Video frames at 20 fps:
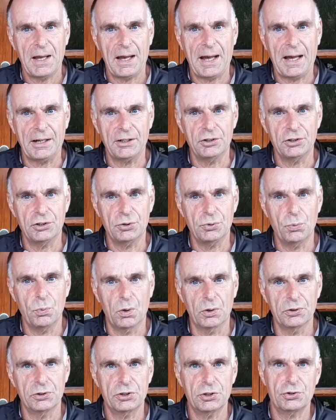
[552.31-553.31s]
and you
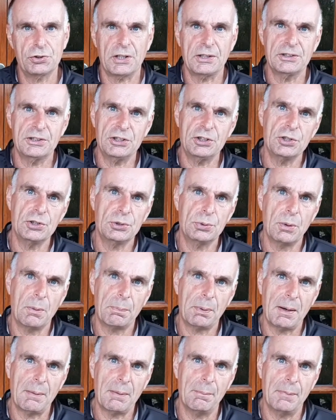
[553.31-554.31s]
want to transition to a
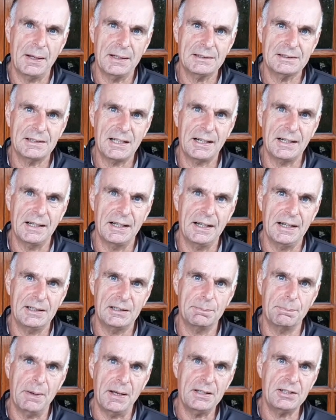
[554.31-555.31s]
plant-based diet, it's
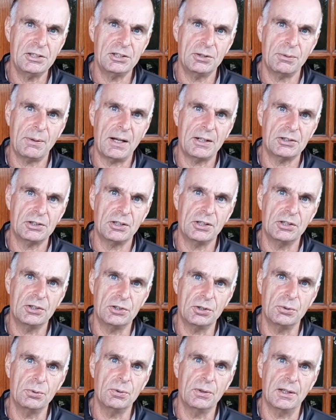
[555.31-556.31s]
best to actually
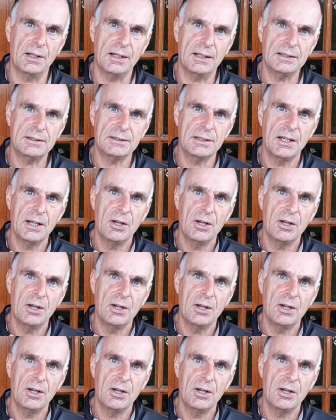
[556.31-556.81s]
do this